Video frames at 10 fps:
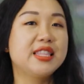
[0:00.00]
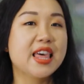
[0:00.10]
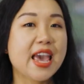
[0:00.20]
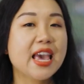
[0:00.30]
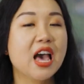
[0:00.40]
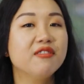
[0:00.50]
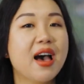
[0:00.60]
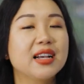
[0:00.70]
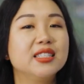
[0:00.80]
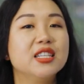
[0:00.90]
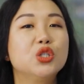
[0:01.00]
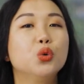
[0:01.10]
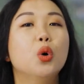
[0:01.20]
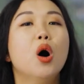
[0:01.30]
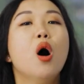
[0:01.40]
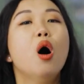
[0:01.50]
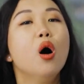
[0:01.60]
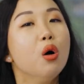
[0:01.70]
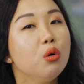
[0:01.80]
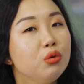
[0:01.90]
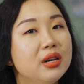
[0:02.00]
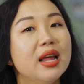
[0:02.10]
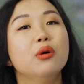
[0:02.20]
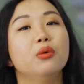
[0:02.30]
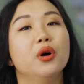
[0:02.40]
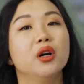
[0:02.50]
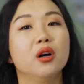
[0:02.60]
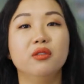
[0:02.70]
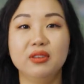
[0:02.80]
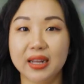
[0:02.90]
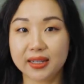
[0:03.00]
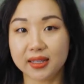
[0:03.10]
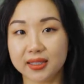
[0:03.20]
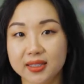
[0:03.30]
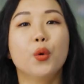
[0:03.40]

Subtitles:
they have access to a whole network of lenders,